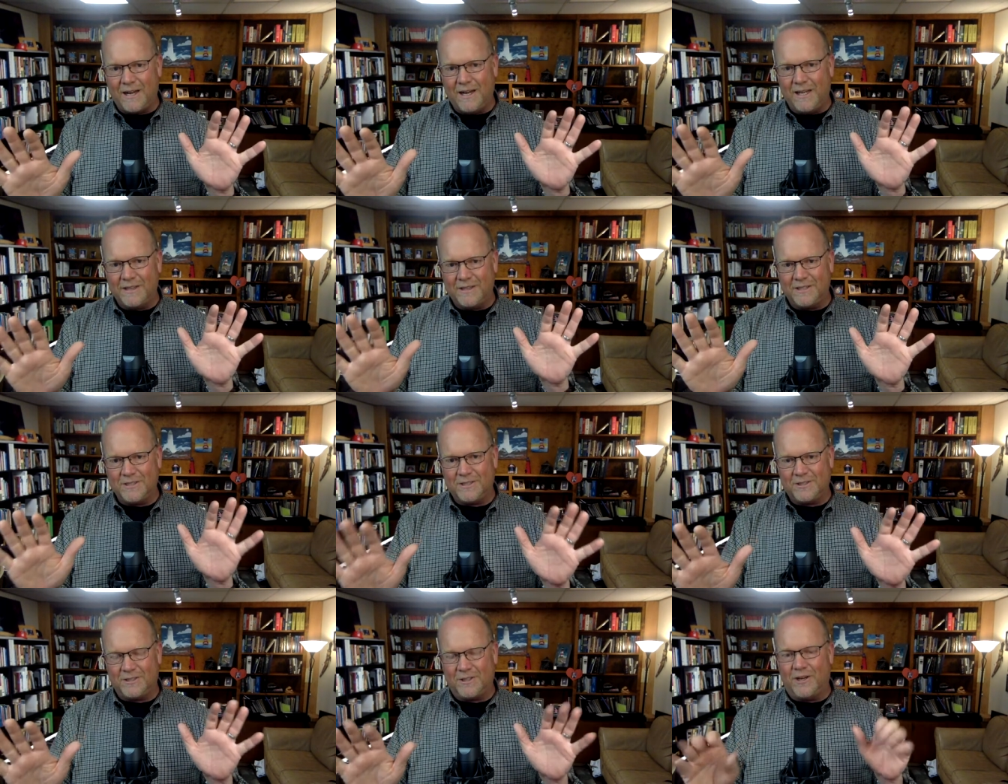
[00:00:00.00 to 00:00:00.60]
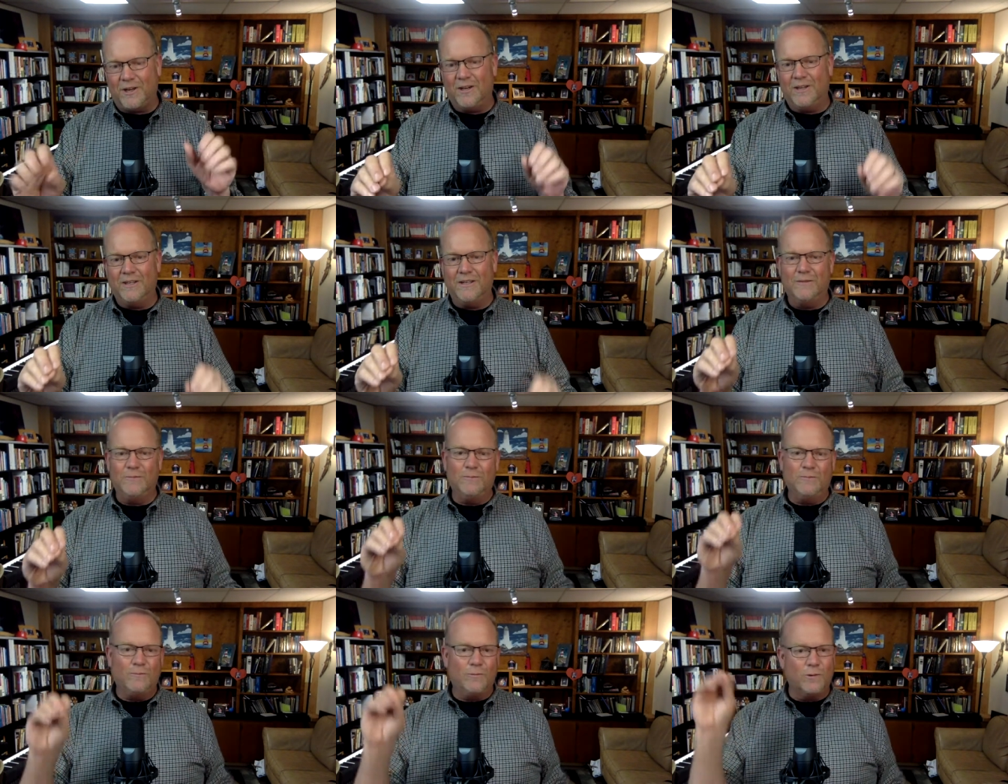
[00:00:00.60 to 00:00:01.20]
At the start,
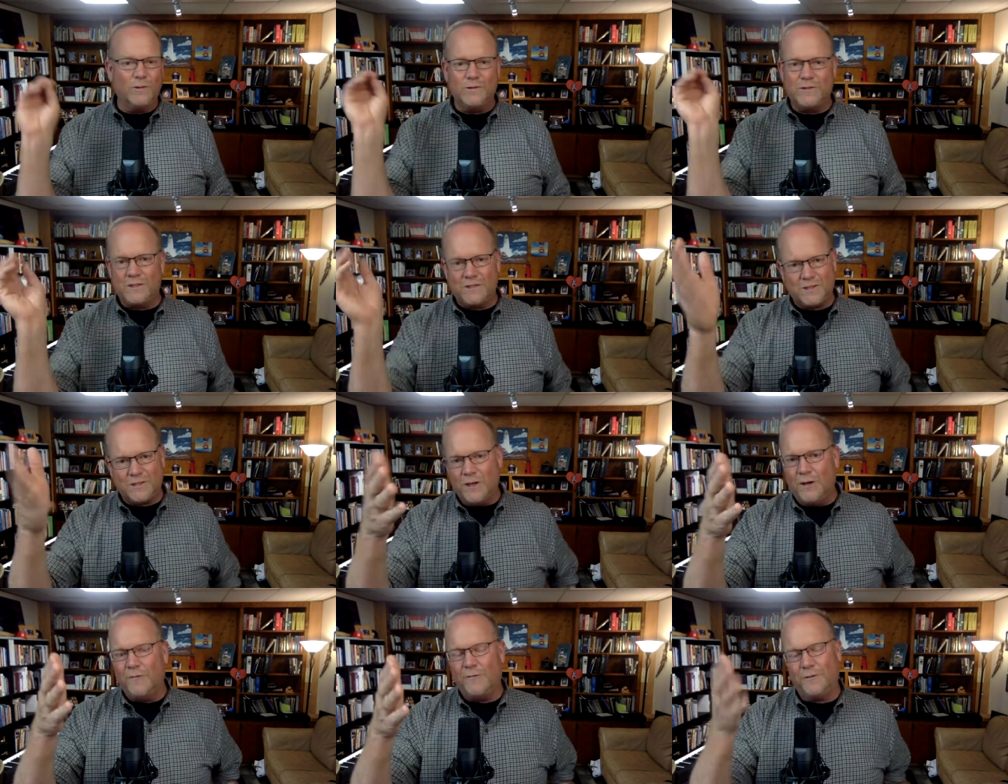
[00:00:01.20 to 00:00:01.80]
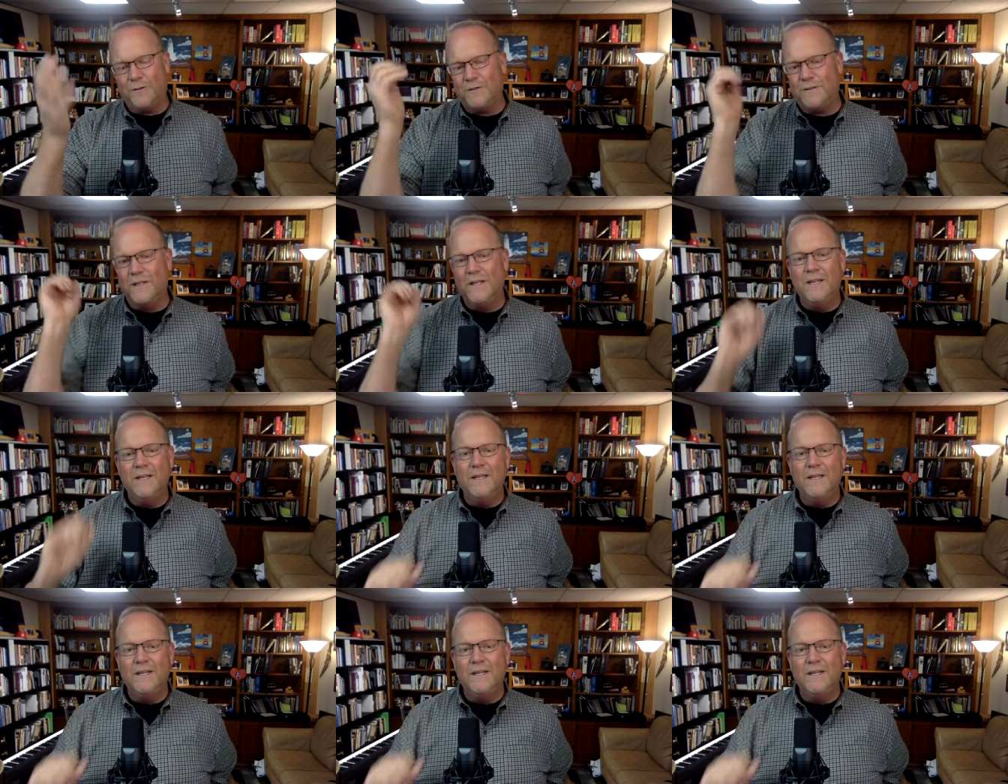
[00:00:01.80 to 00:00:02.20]
and we'll just go for